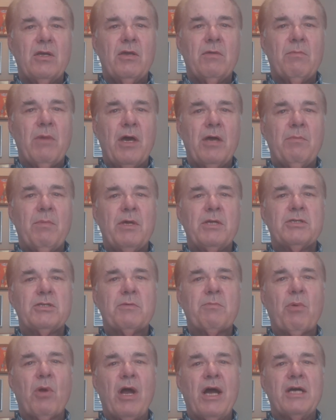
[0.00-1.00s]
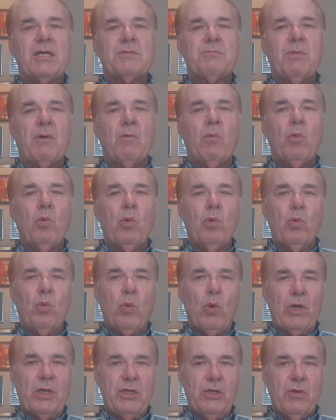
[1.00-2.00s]
You may be surprised by
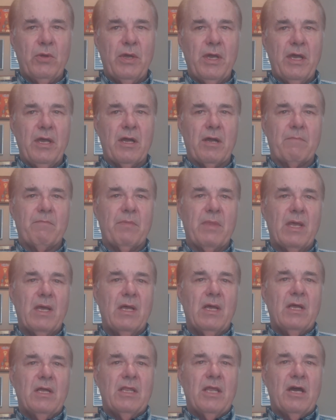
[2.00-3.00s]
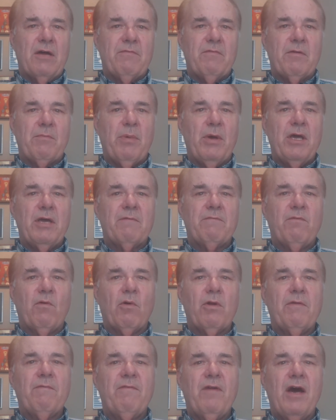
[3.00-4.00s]
what you hear. Now, if you're paying
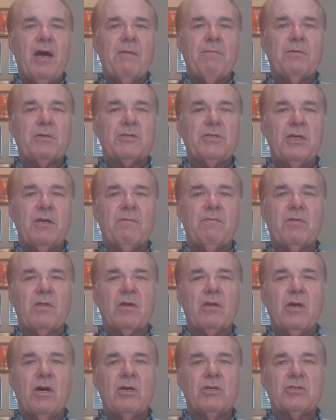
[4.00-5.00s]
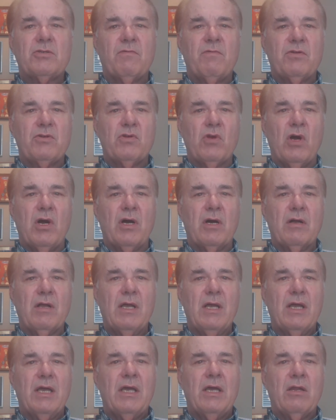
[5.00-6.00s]
45% for the cost of a drug,
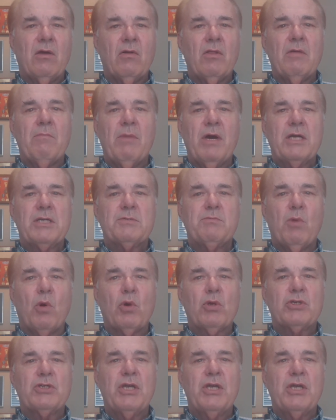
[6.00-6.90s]
it only makes more